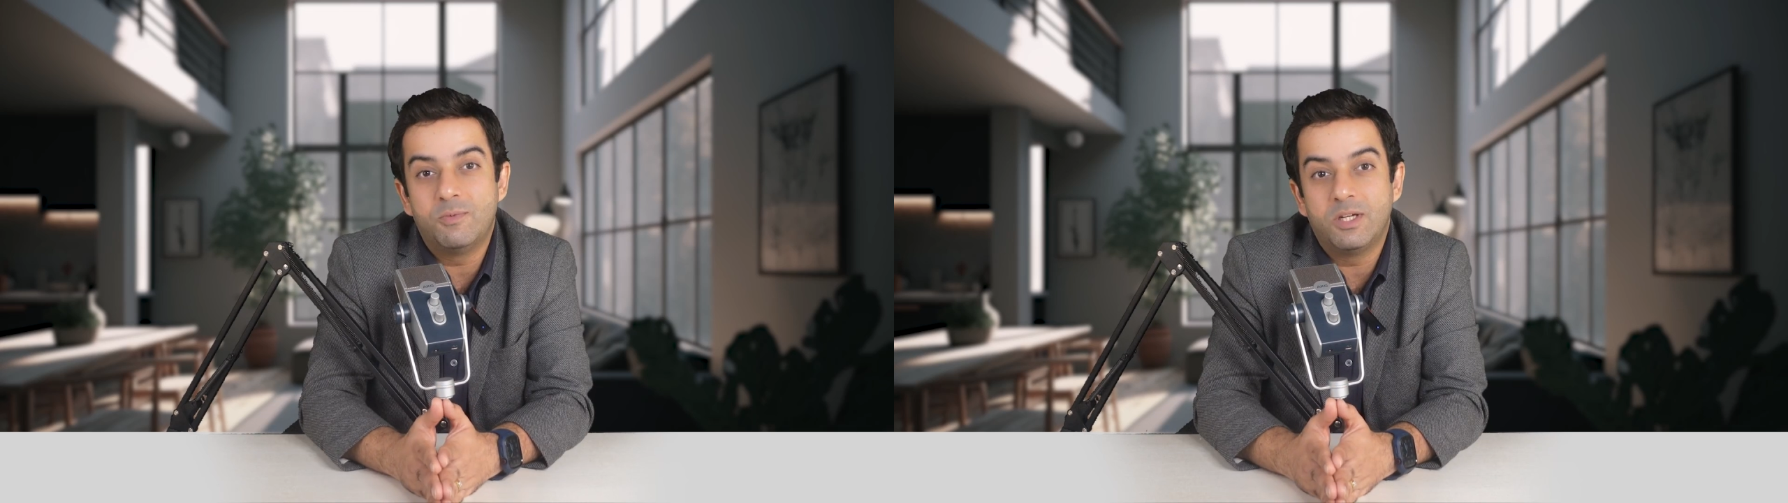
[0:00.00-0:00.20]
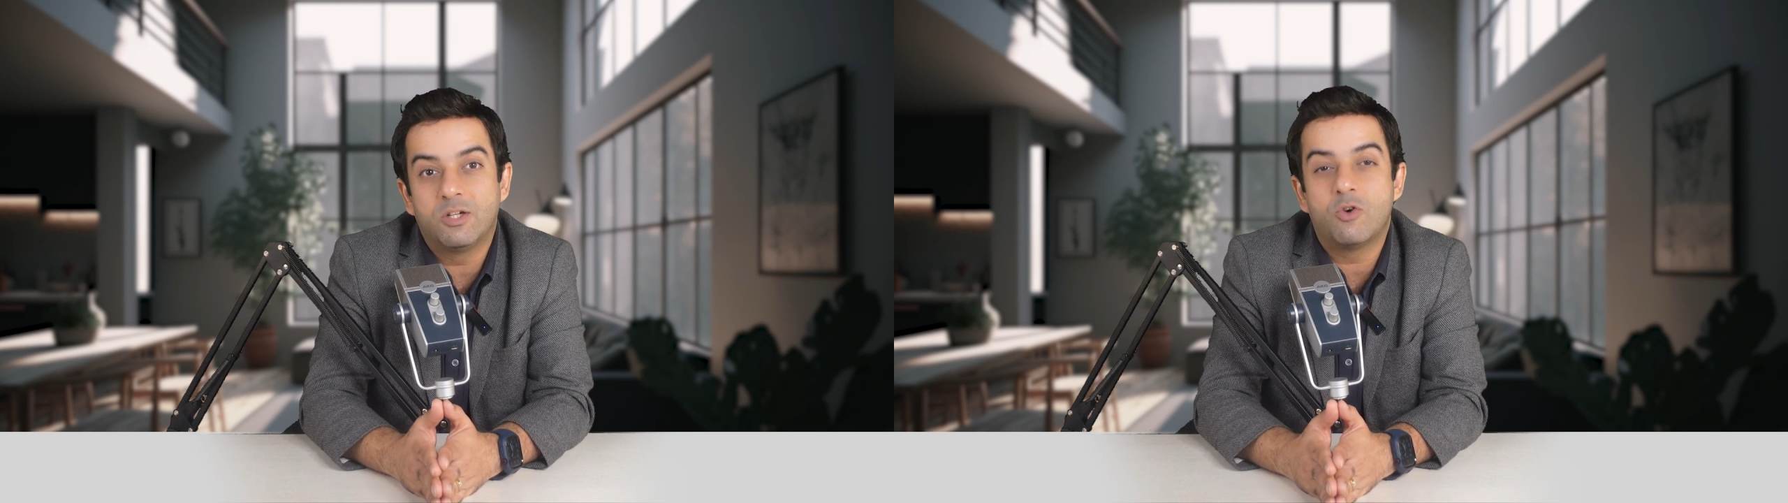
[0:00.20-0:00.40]

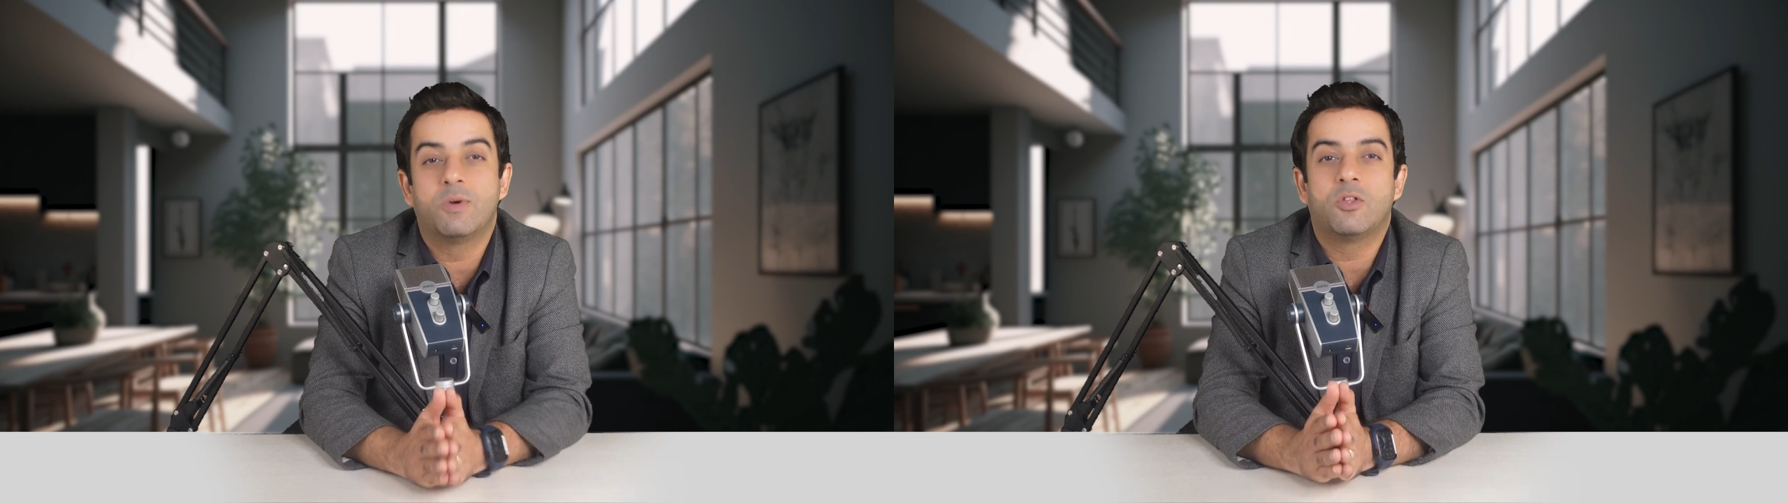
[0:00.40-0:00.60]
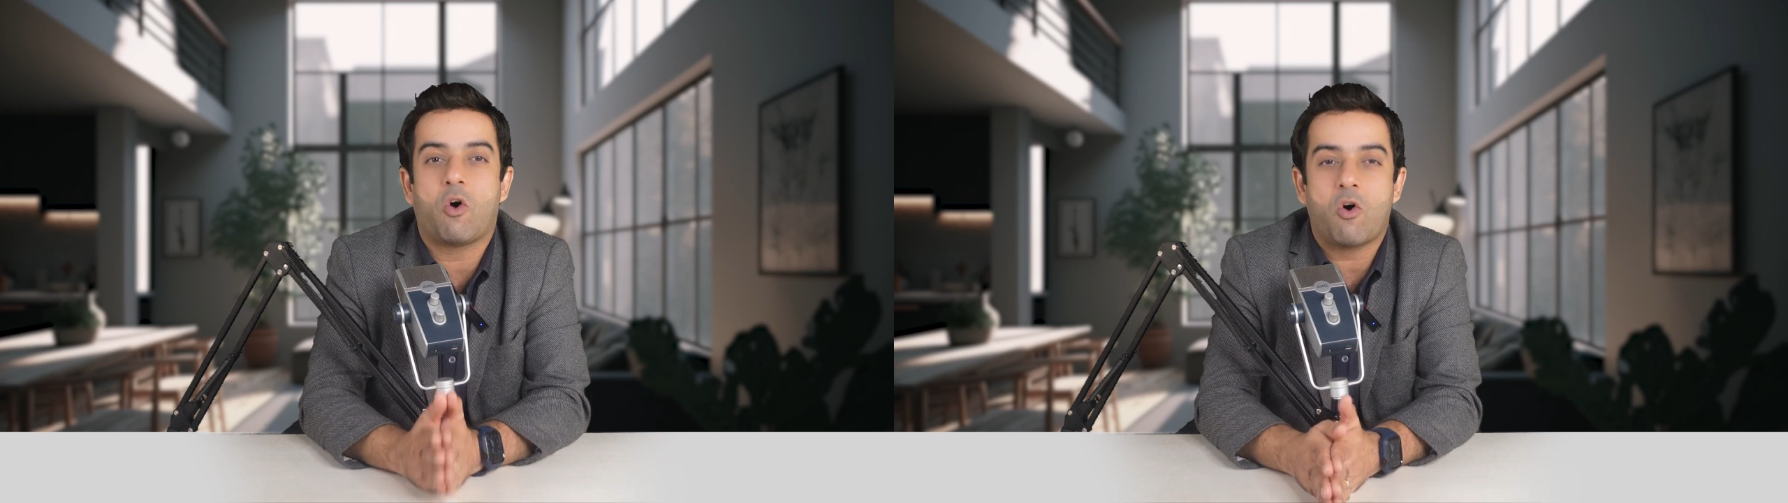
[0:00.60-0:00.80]
video
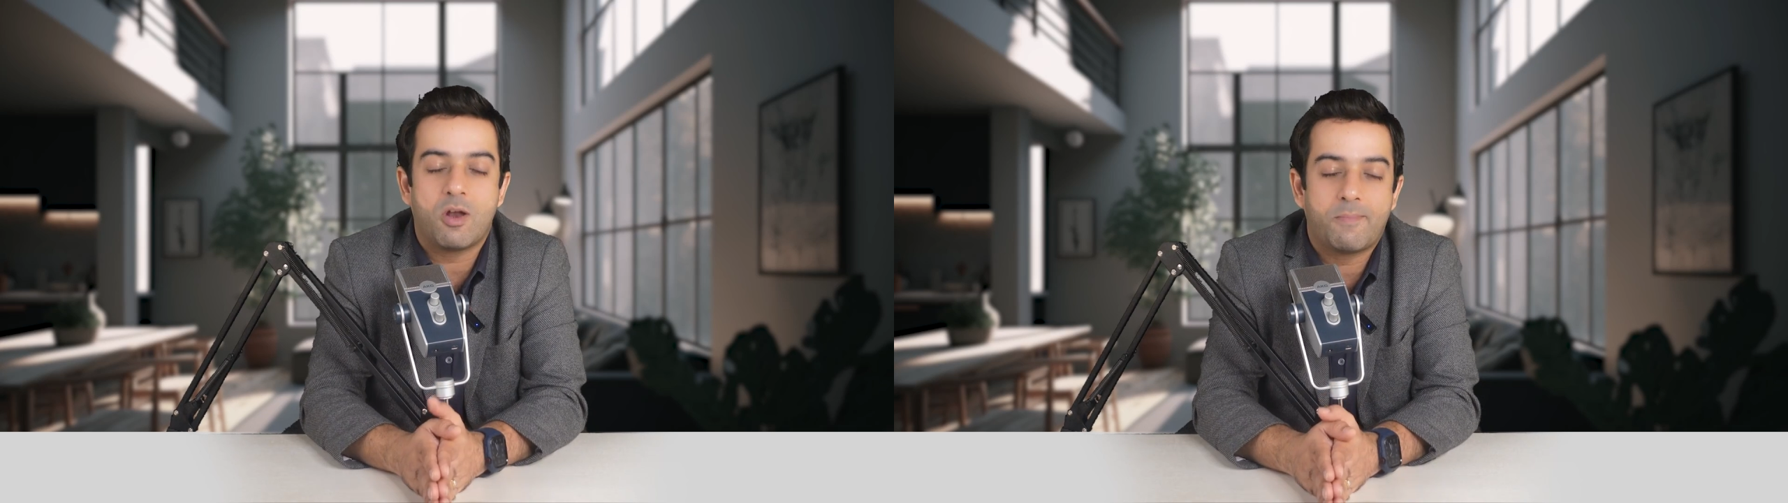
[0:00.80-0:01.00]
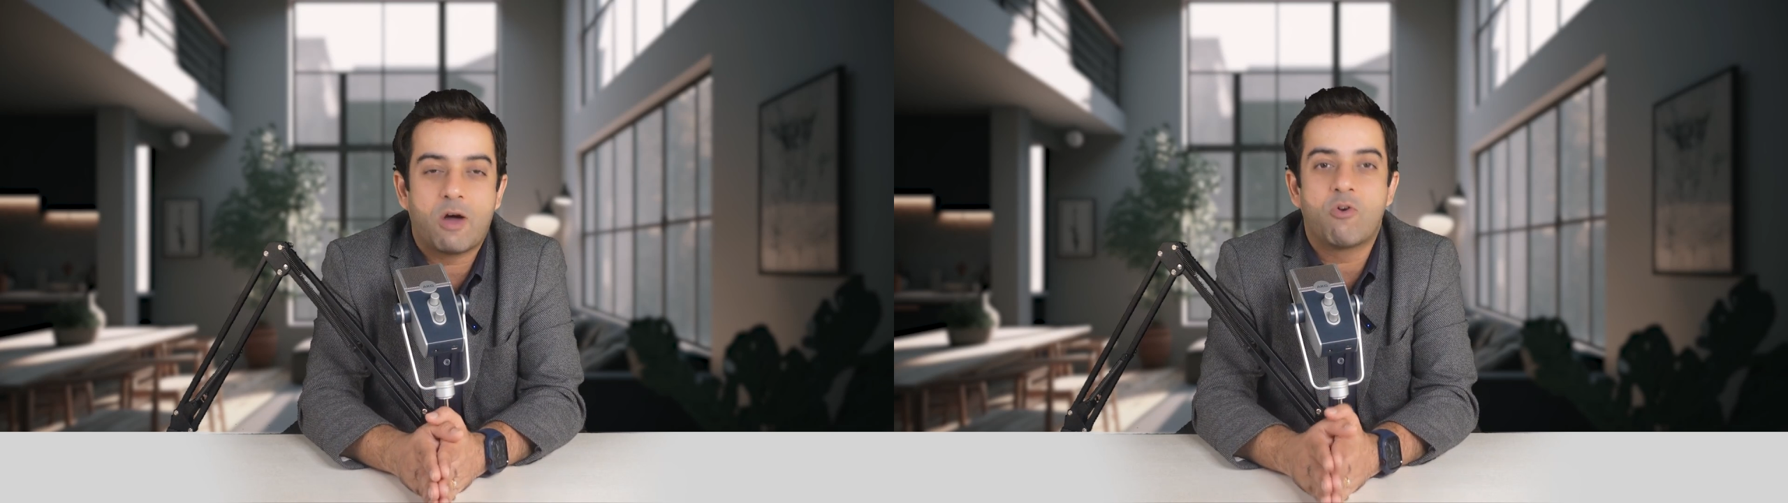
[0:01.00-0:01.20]
with
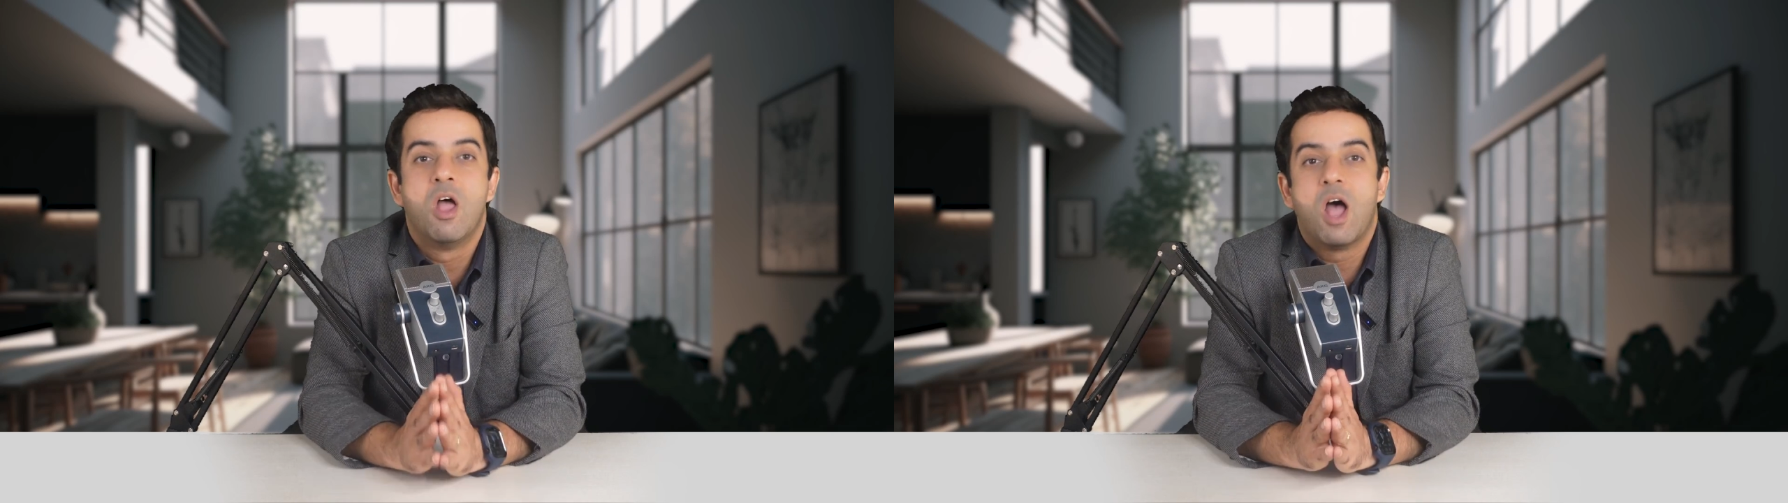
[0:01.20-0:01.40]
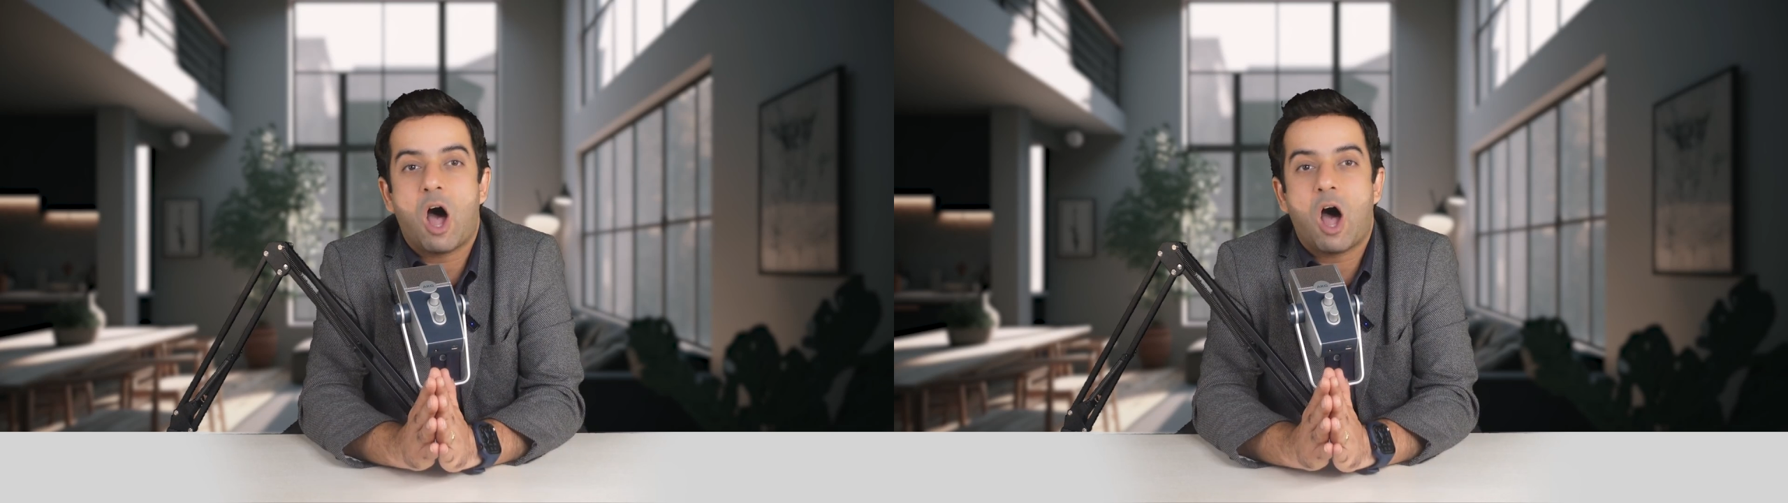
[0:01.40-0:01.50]
all about